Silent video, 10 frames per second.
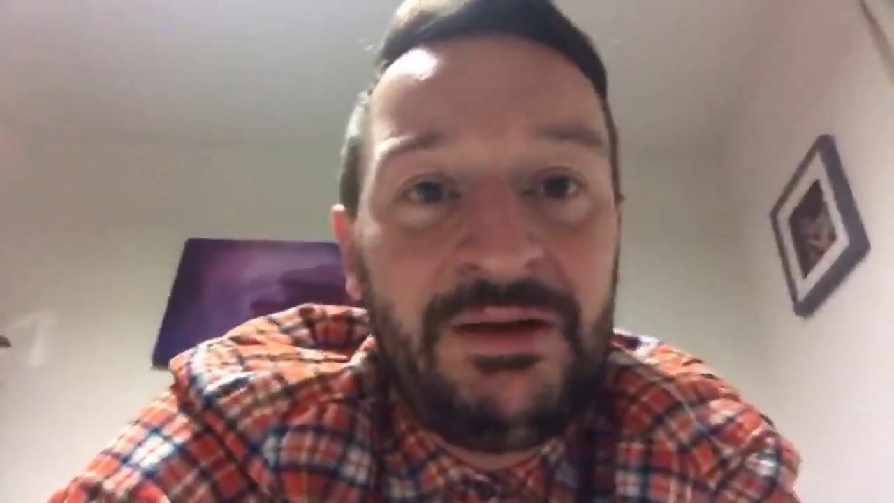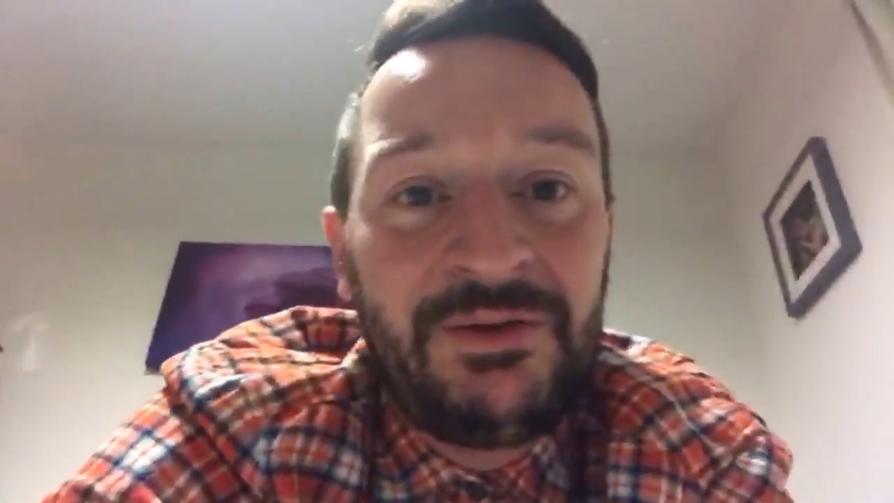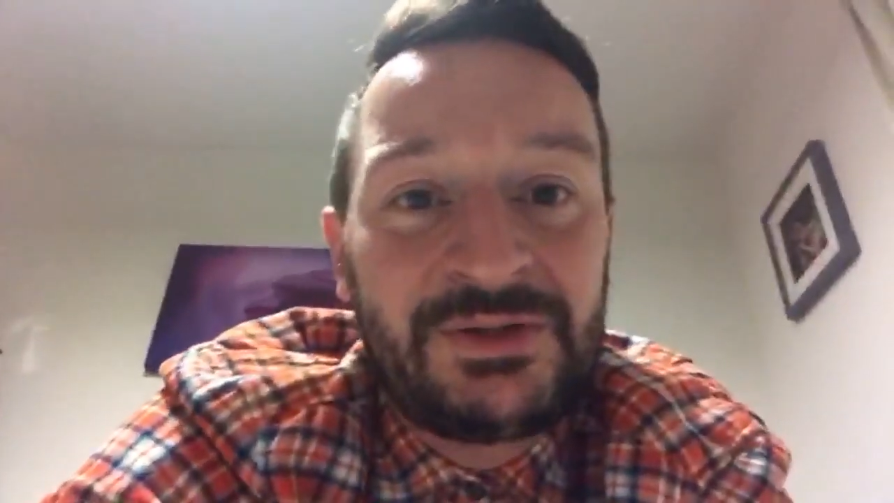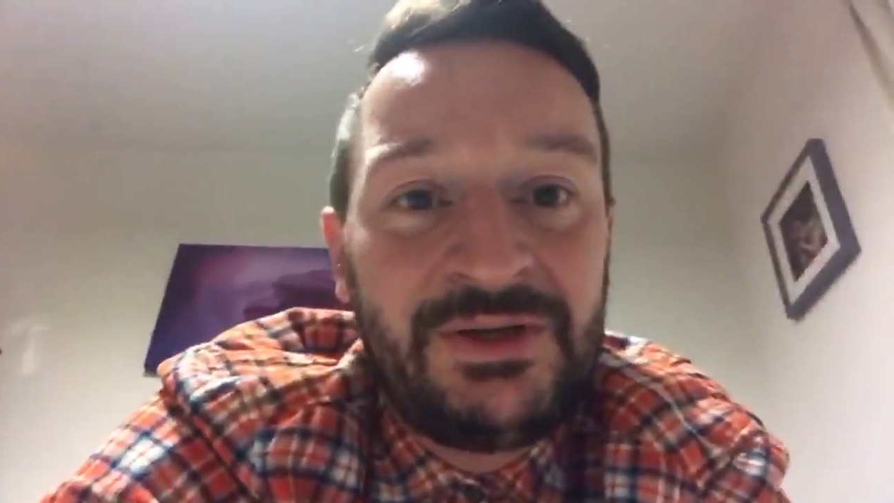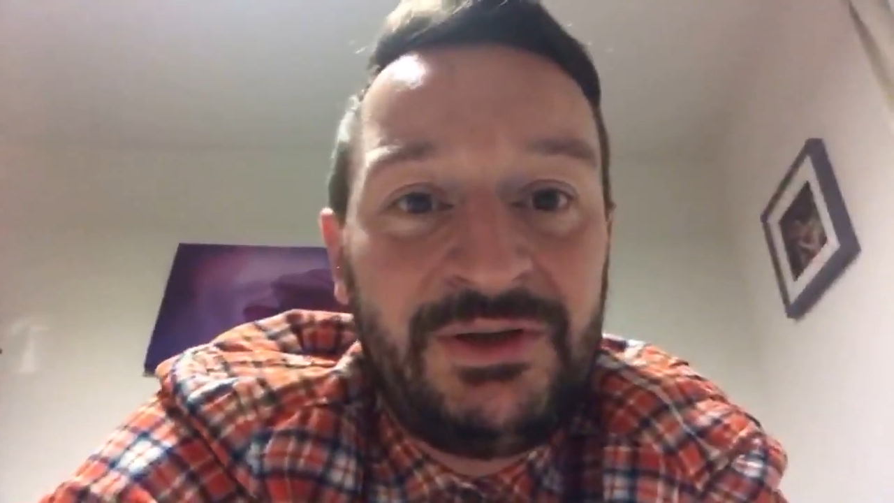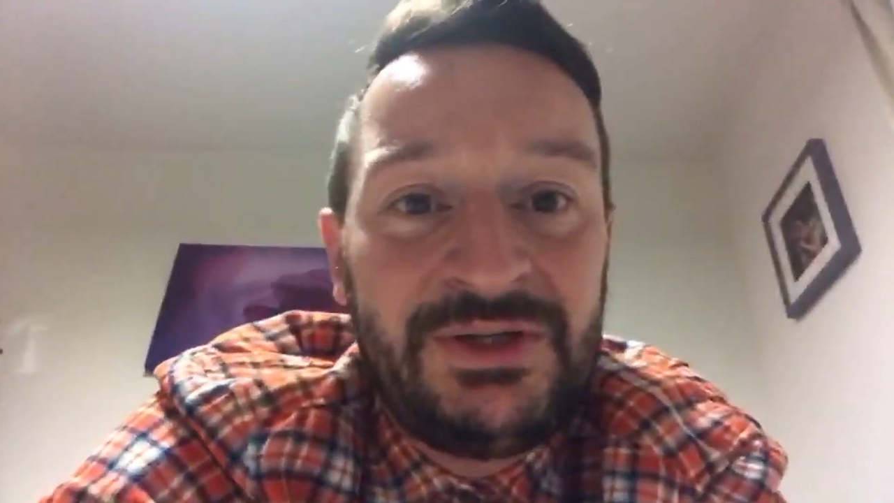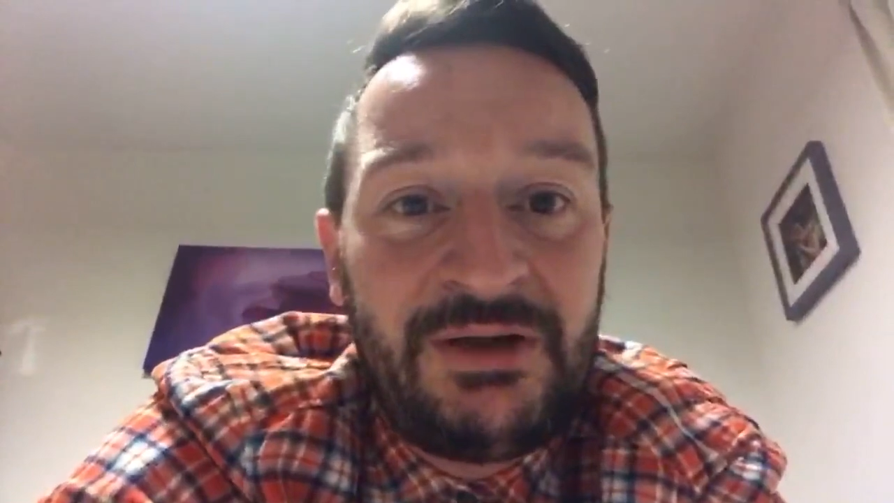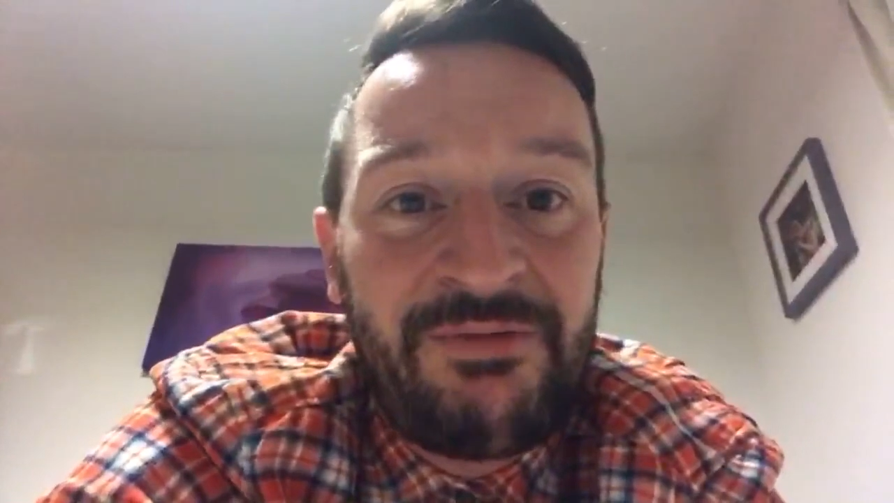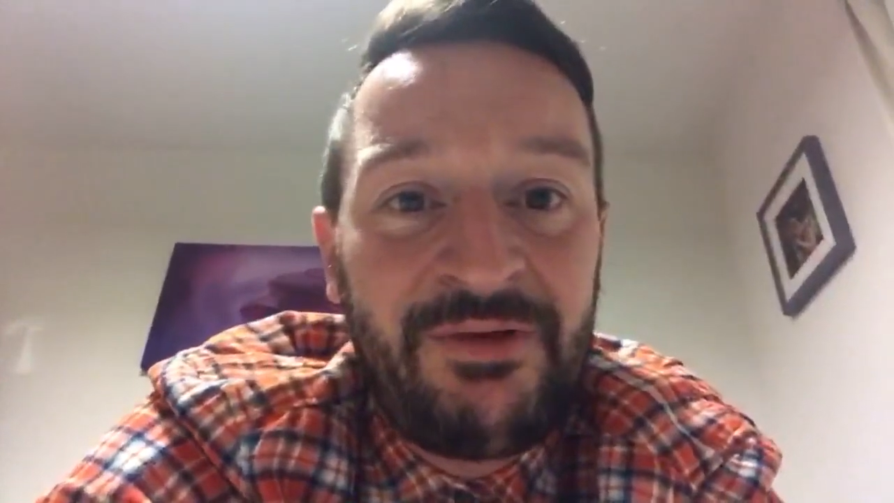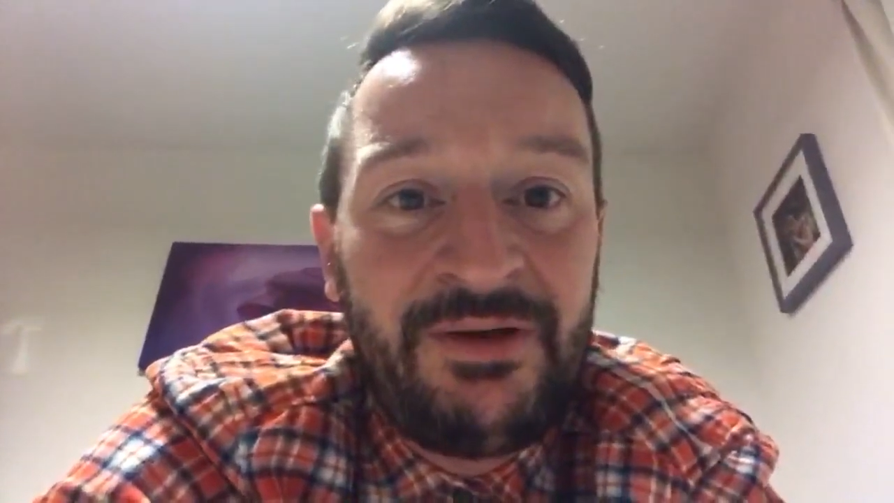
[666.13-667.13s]
know what to do,
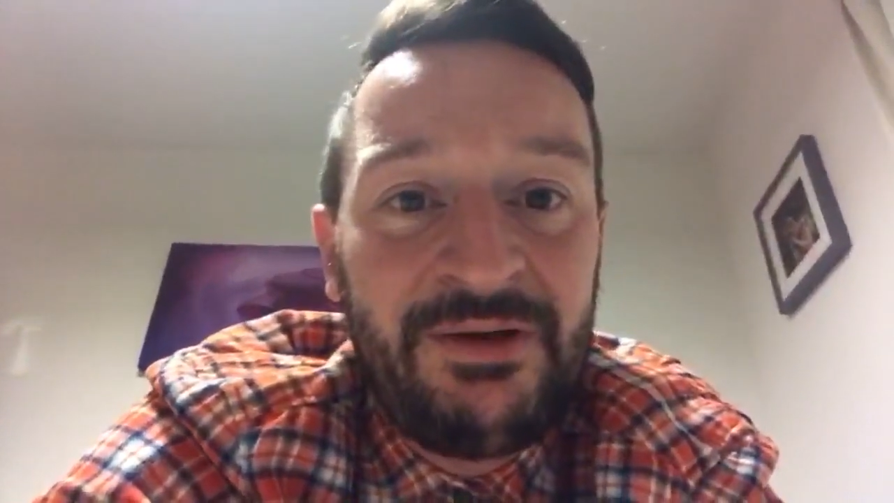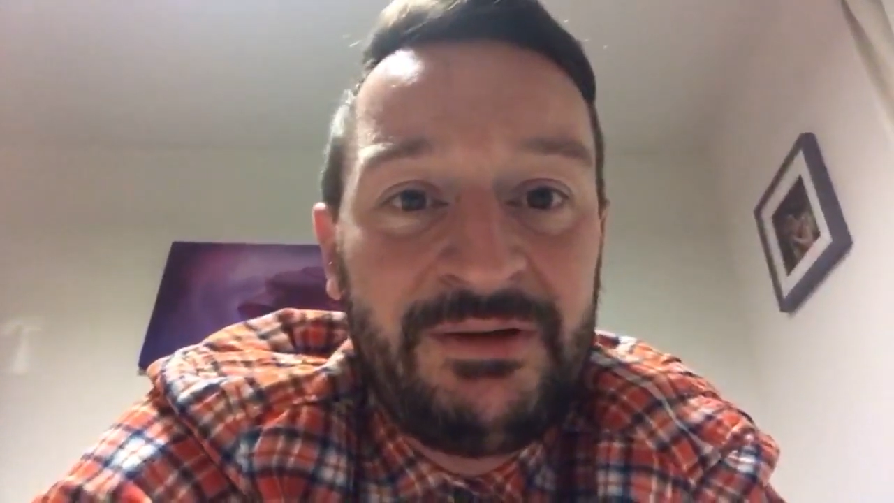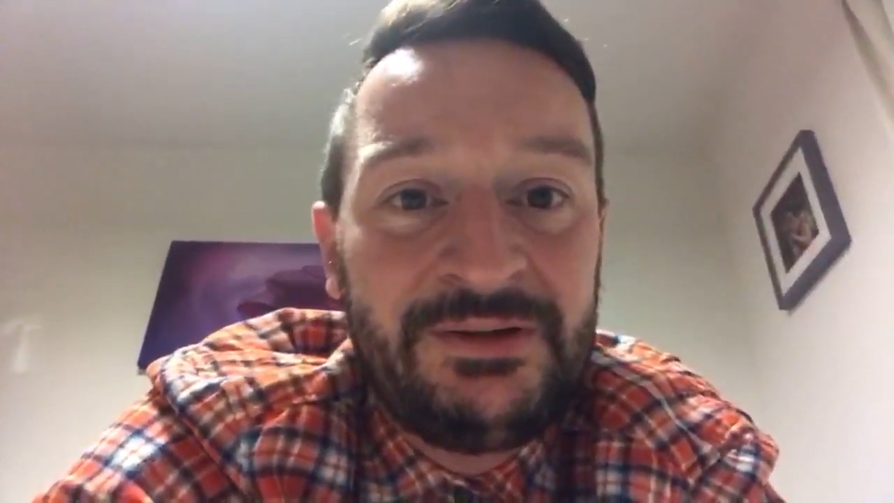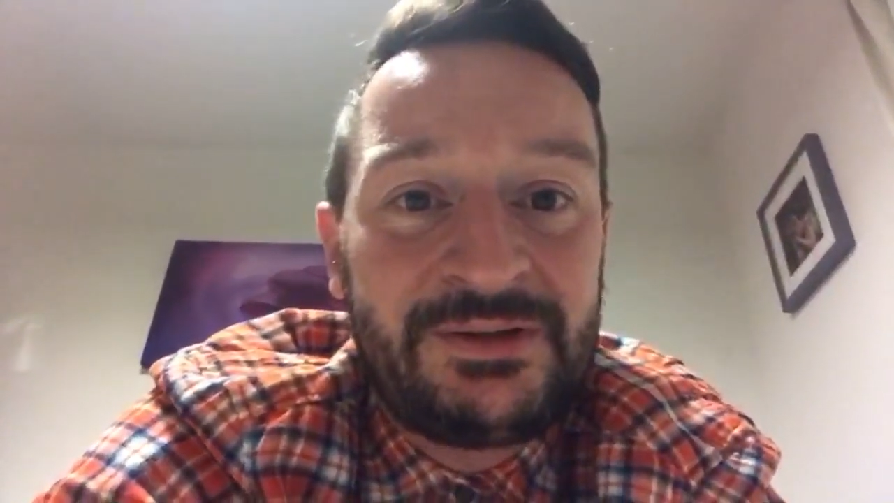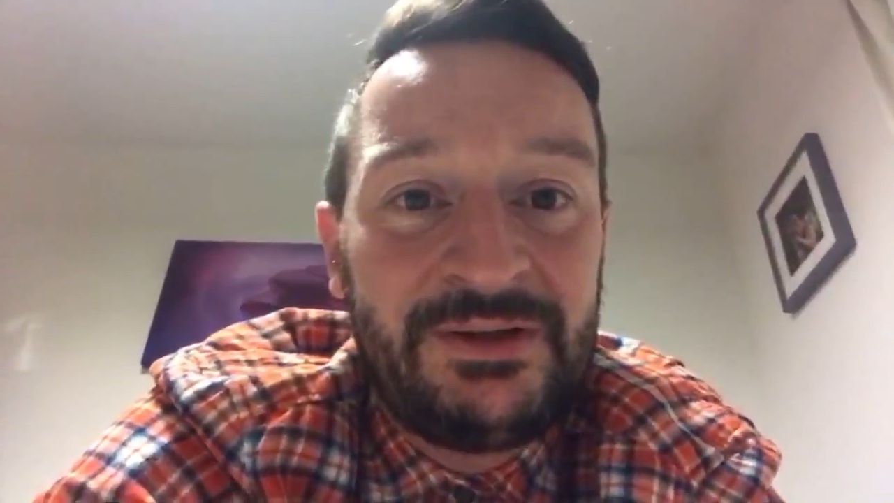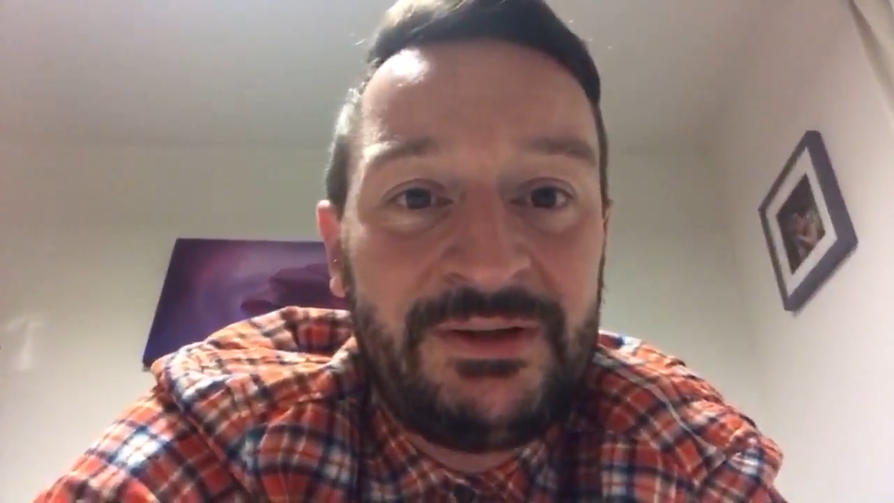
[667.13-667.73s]
Jaffa. Is